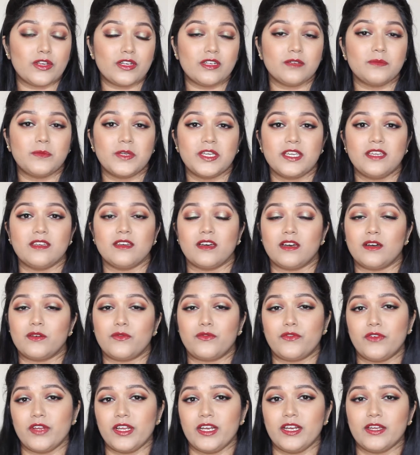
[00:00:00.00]
to be
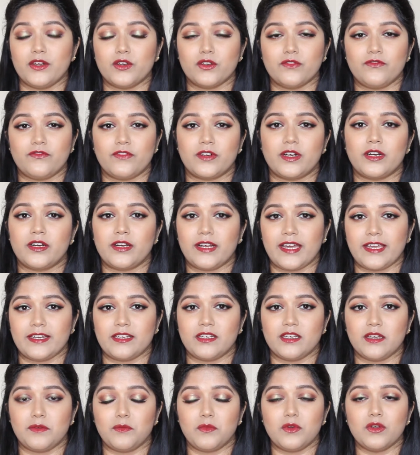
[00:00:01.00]
a really good for a
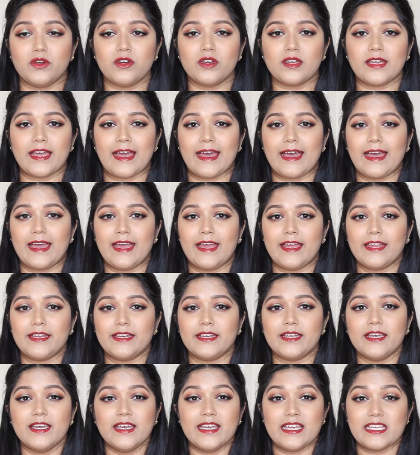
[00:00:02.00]
nighttime look,
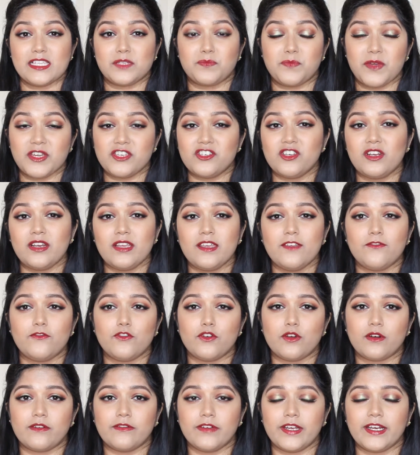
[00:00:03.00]
and especially if
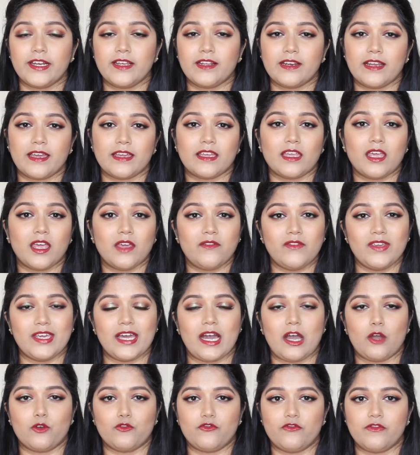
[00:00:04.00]
you are wearing like heavy
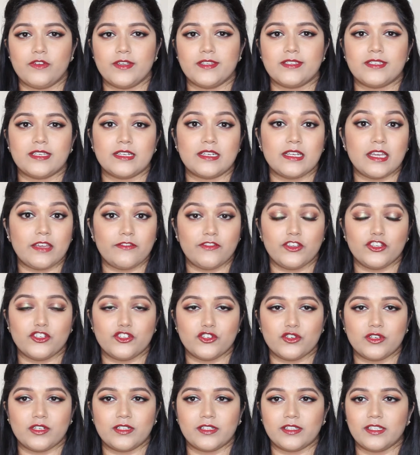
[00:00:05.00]
outfits and heavy
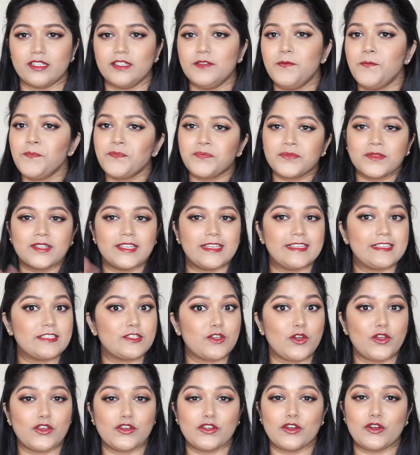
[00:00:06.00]
jewelry, this is
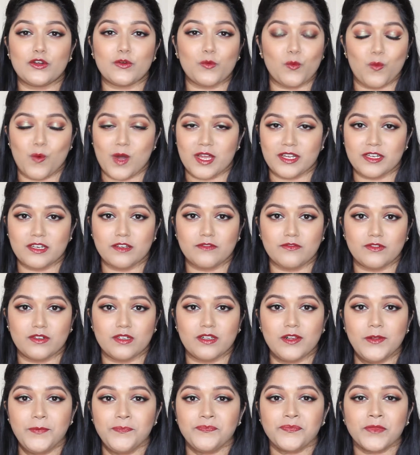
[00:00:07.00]
going to look
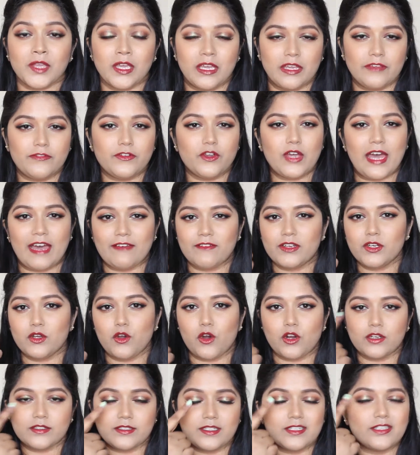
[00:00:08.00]
wonderful. If you haven't
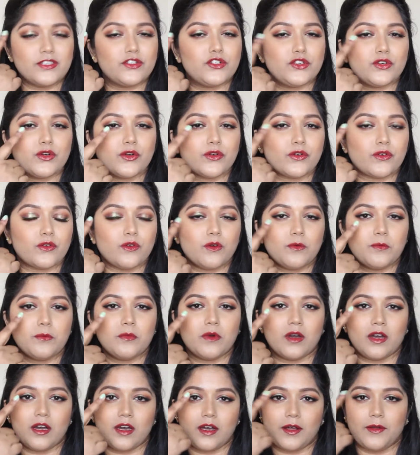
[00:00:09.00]
got the Duochrome
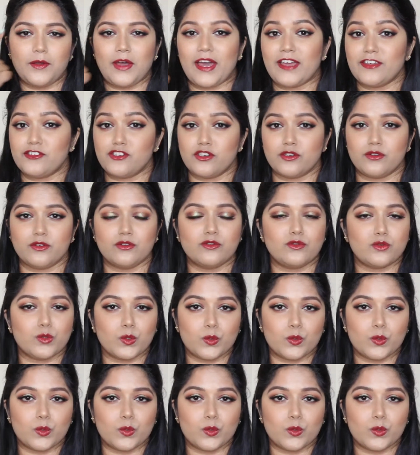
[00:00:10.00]
eyeshadow,